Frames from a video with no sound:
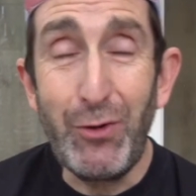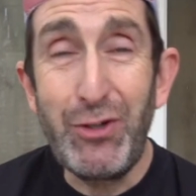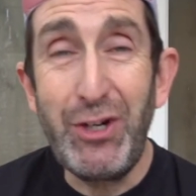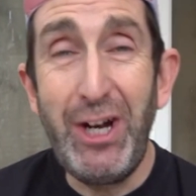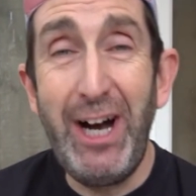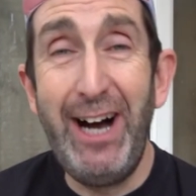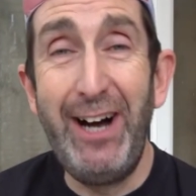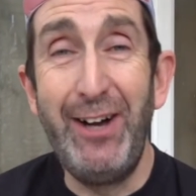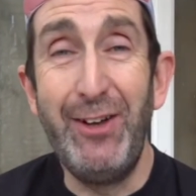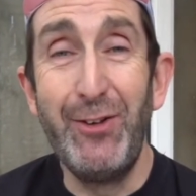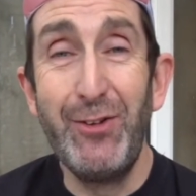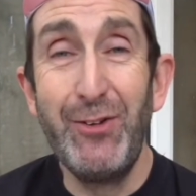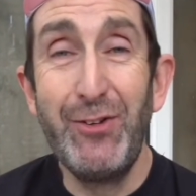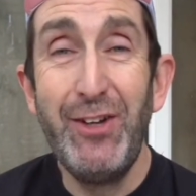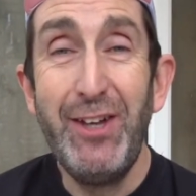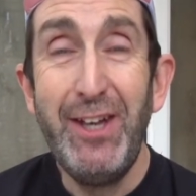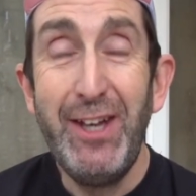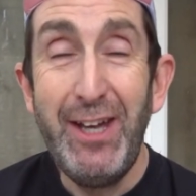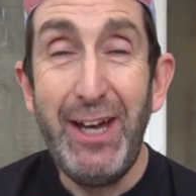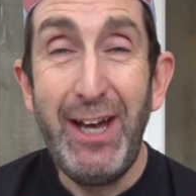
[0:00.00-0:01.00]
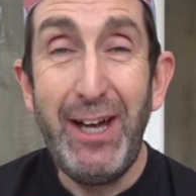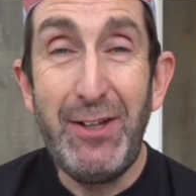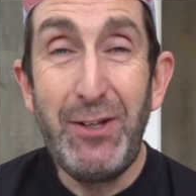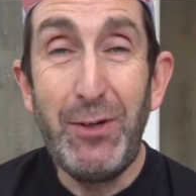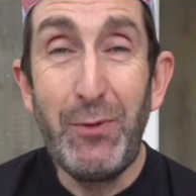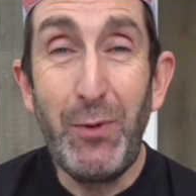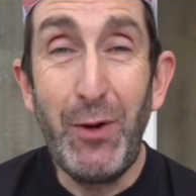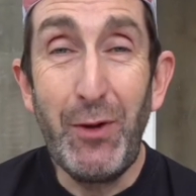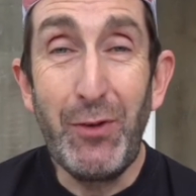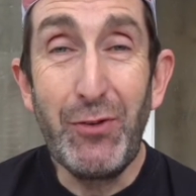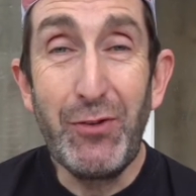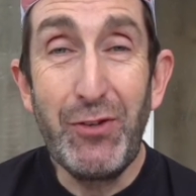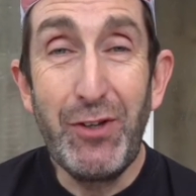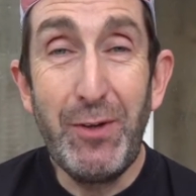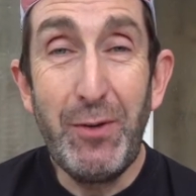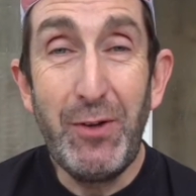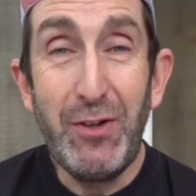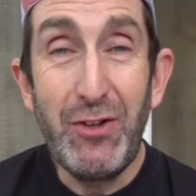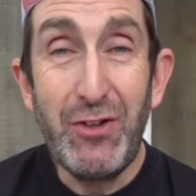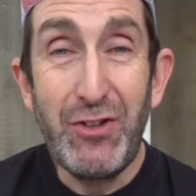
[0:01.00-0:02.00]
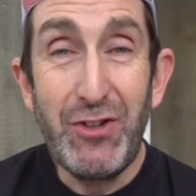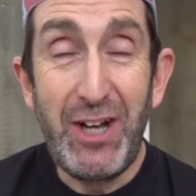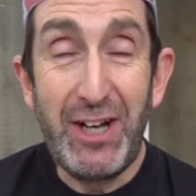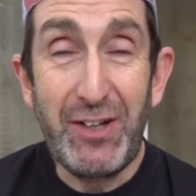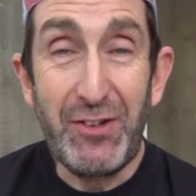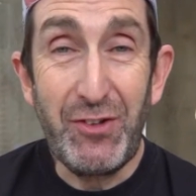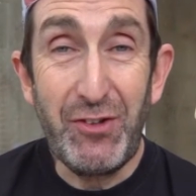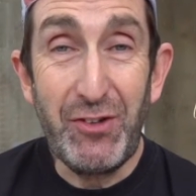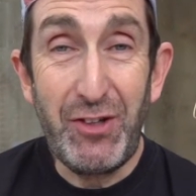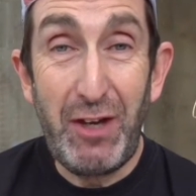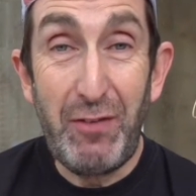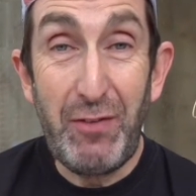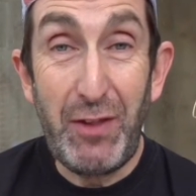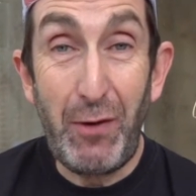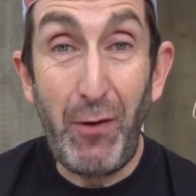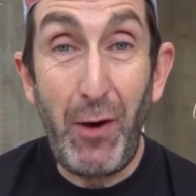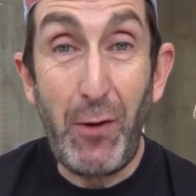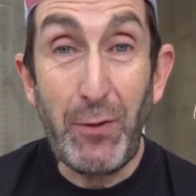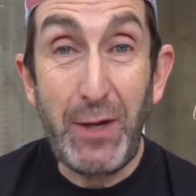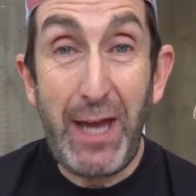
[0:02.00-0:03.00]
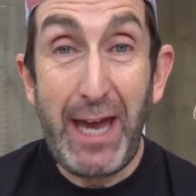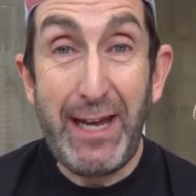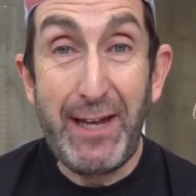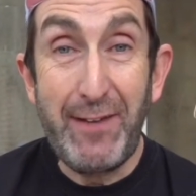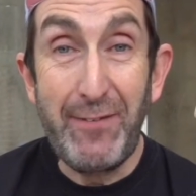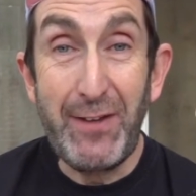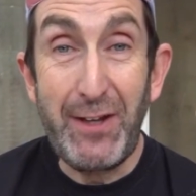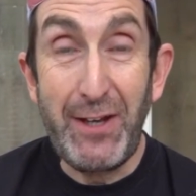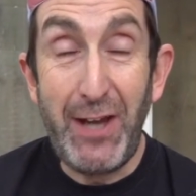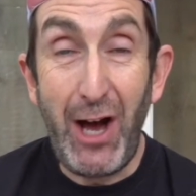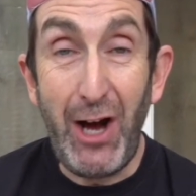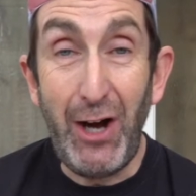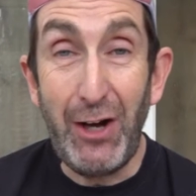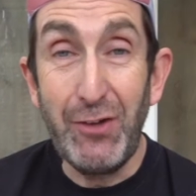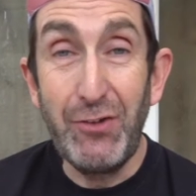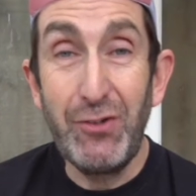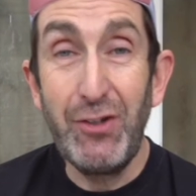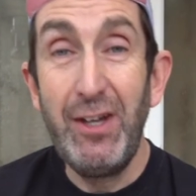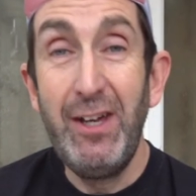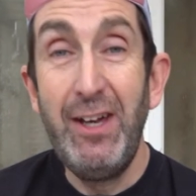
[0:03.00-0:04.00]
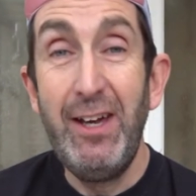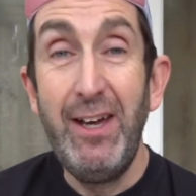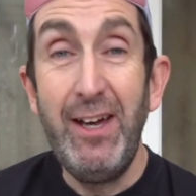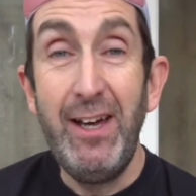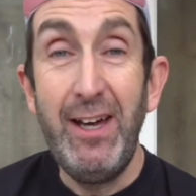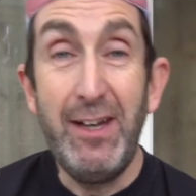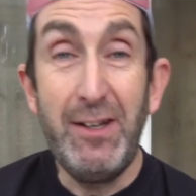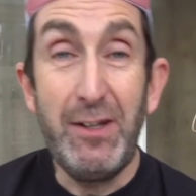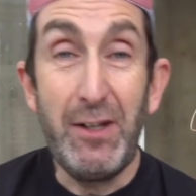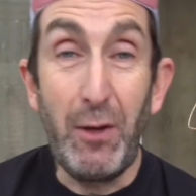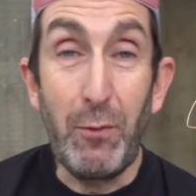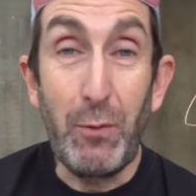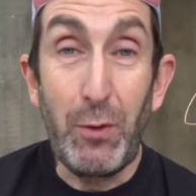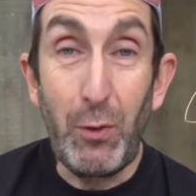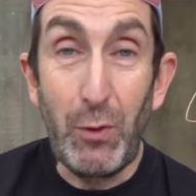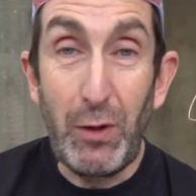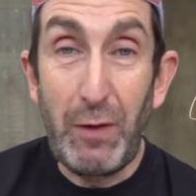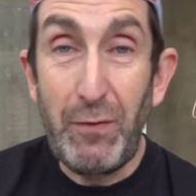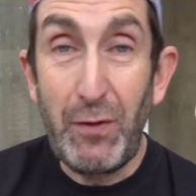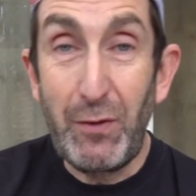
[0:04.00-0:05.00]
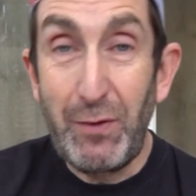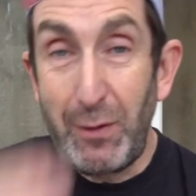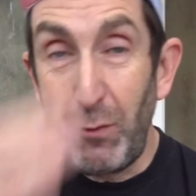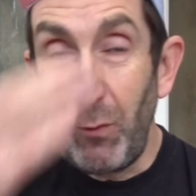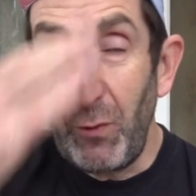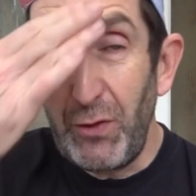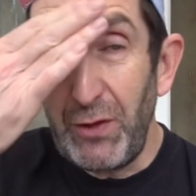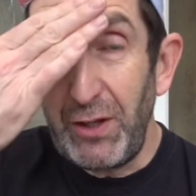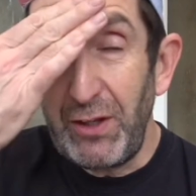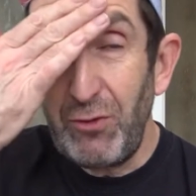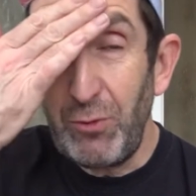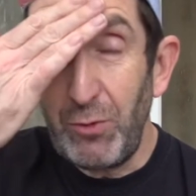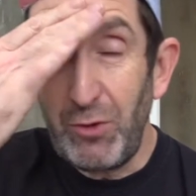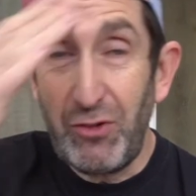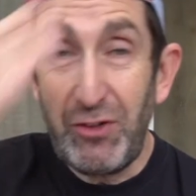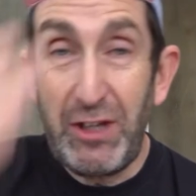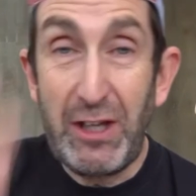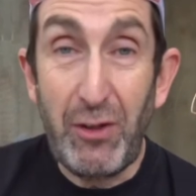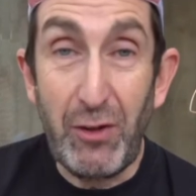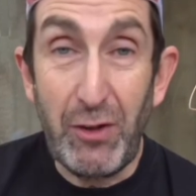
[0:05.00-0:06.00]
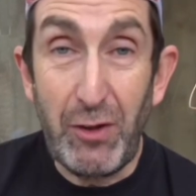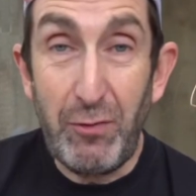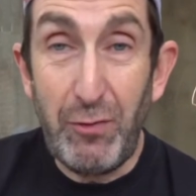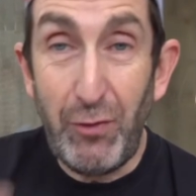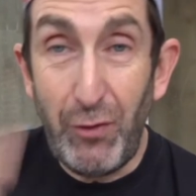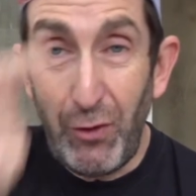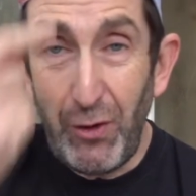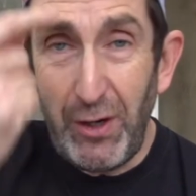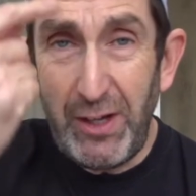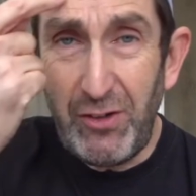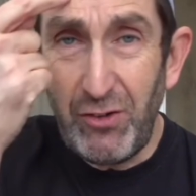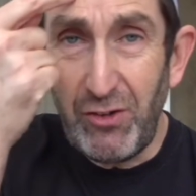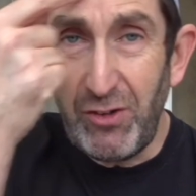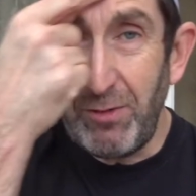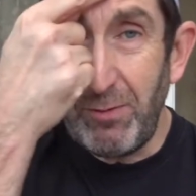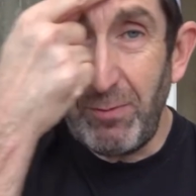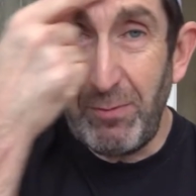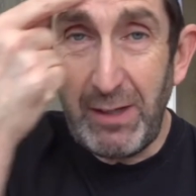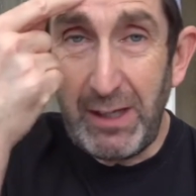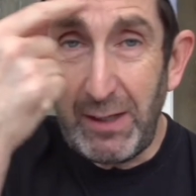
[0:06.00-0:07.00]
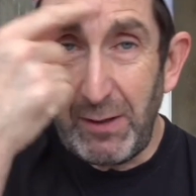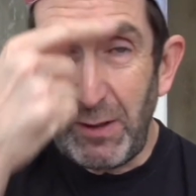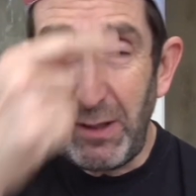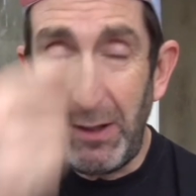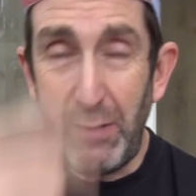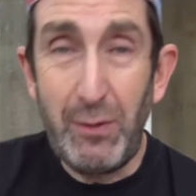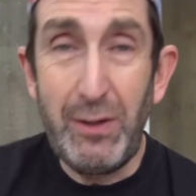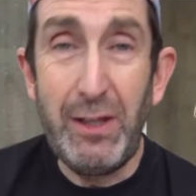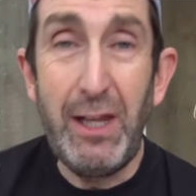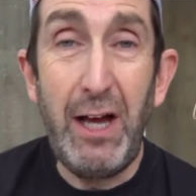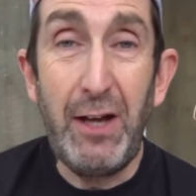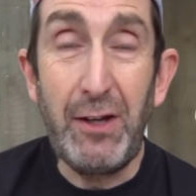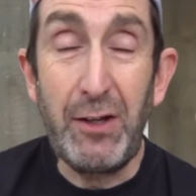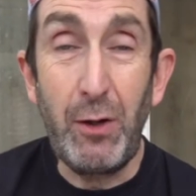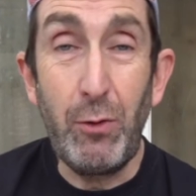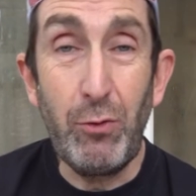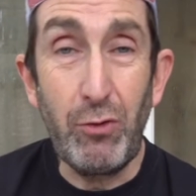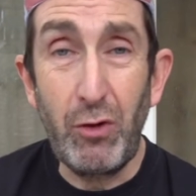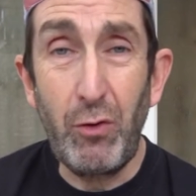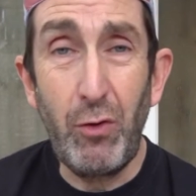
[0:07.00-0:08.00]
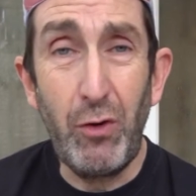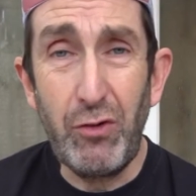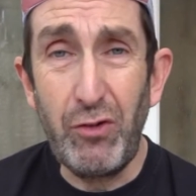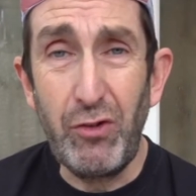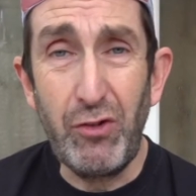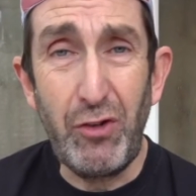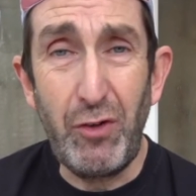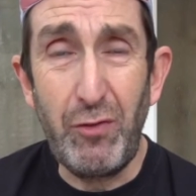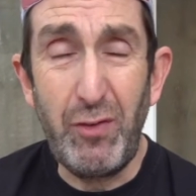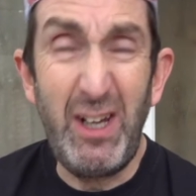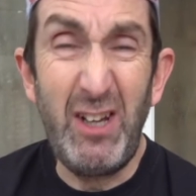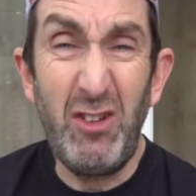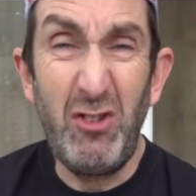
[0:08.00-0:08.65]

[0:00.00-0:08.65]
child and you want to check to see if they're okay in the night, you know, we all have those little things we stick on the foreheads and a little line goes across and stuff like that.